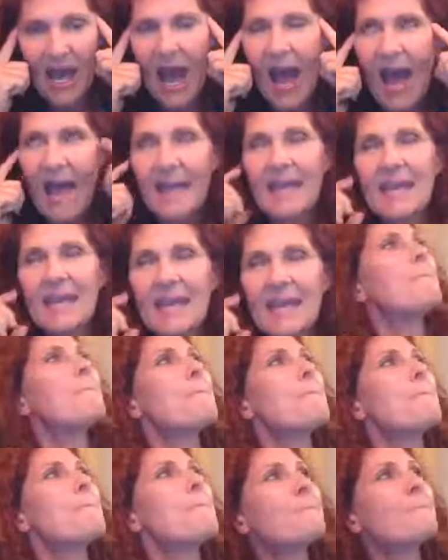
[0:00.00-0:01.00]
I can't
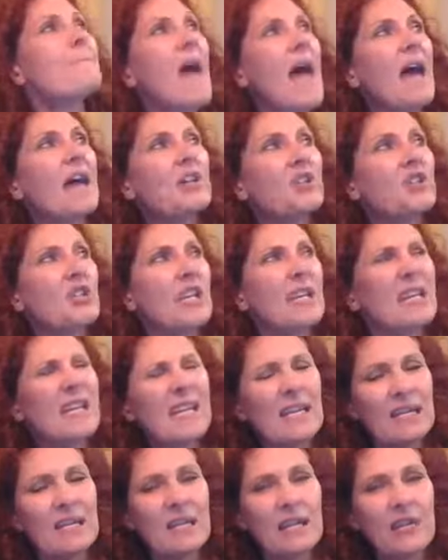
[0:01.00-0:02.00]
imagine
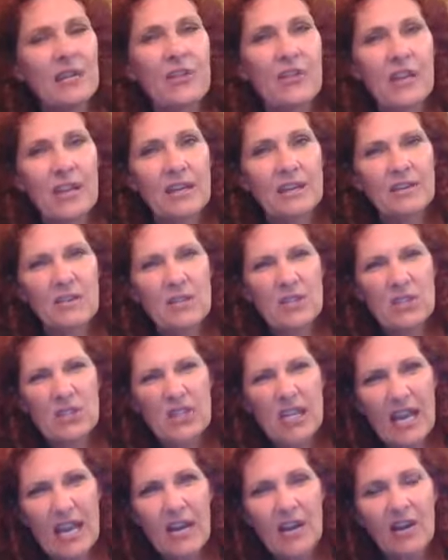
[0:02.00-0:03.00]
anything
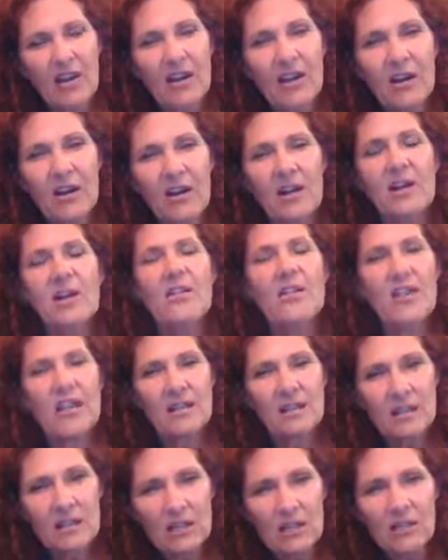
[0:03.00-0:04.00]
scarier
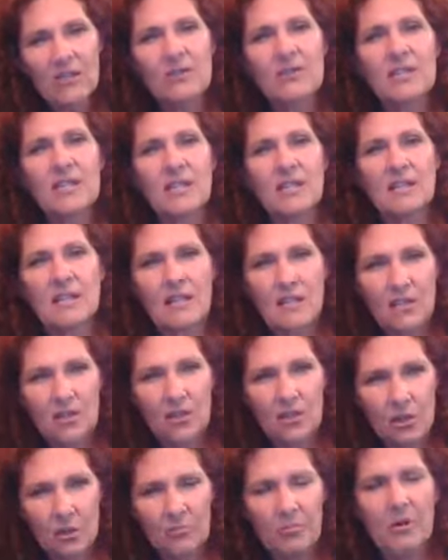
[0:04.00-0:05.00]
than losing
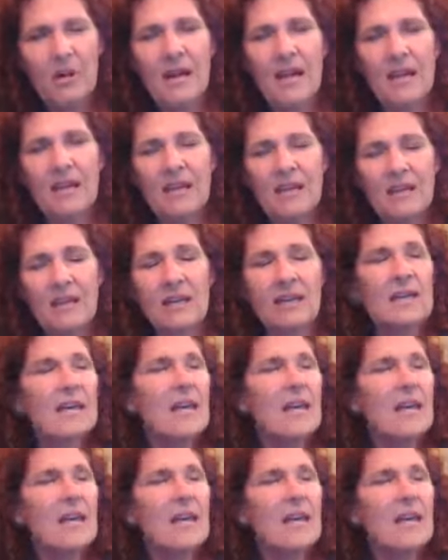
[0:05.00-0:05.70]
your brain